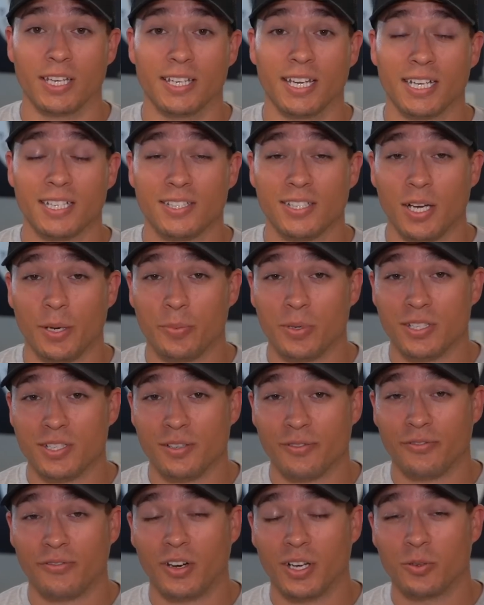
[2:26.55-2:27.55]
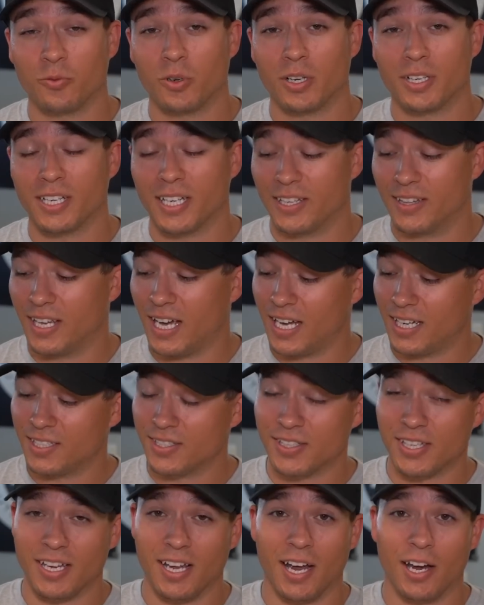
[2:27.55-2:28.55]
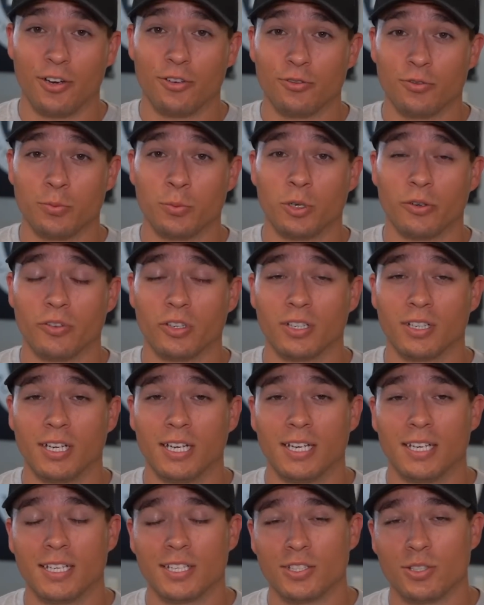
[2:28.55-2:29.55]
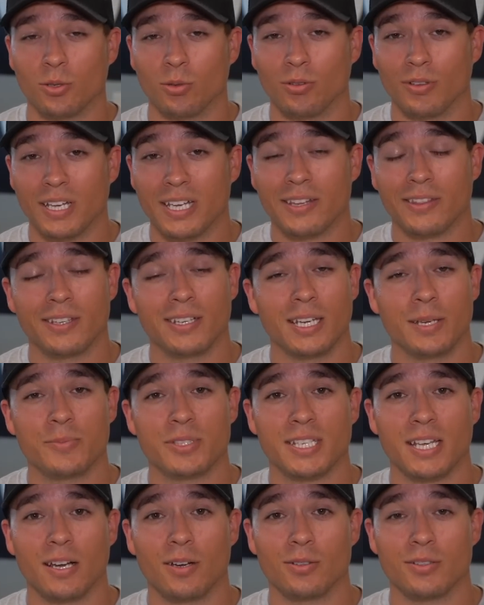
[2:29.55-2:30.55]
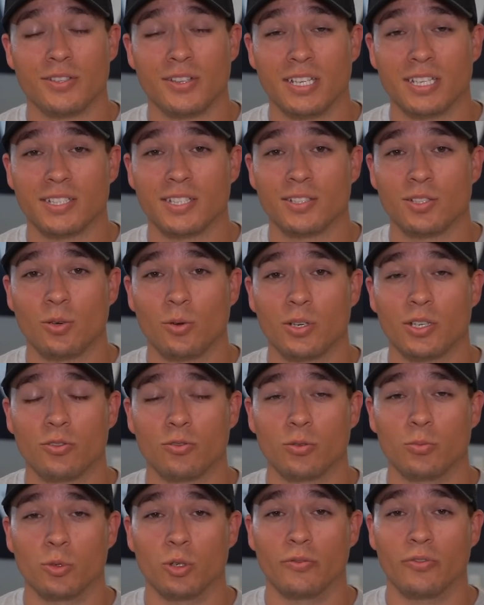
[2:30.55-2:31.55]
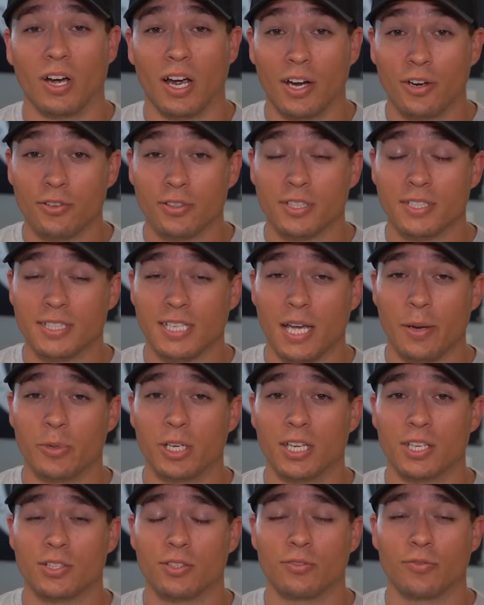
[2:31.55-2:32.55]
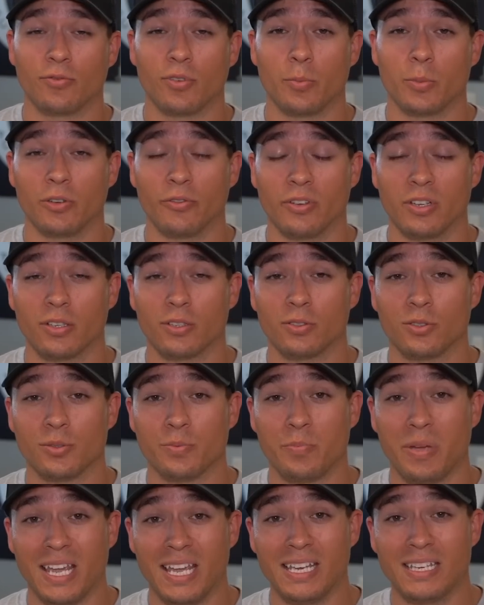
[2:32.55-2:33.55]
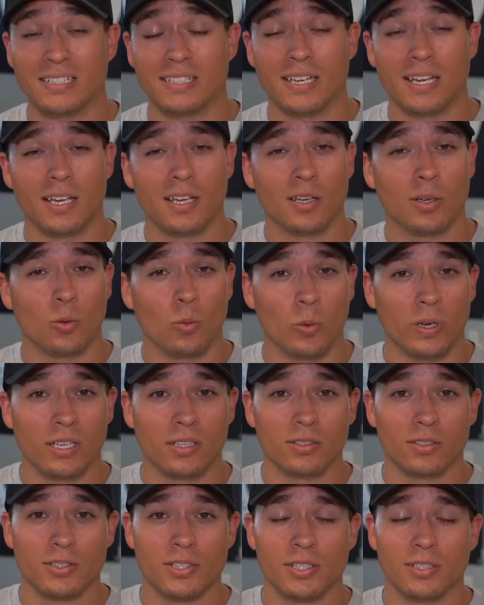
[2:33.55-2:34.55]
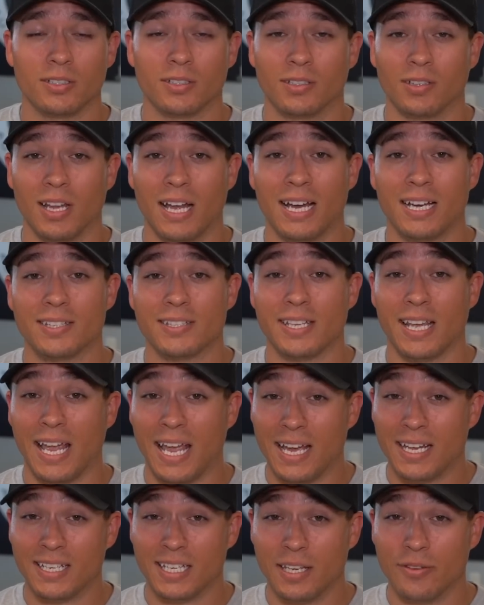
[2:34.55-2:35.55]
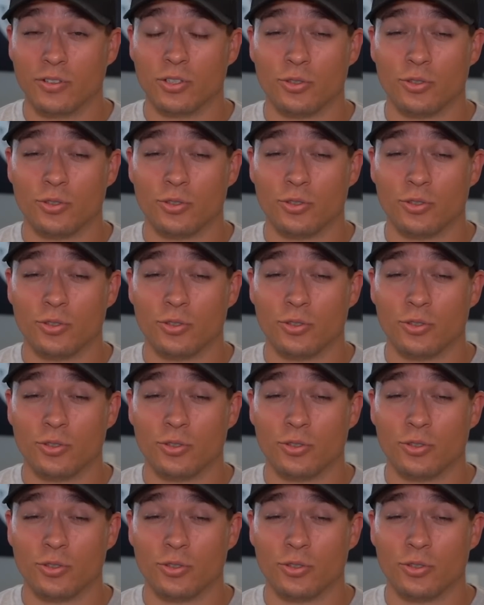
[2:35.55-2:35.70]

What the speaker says: next up is the fun one, and that is the iron remover. So like the name sounds, this is going to remove iron contamination from your vehicle's paint, wheels, glass, and even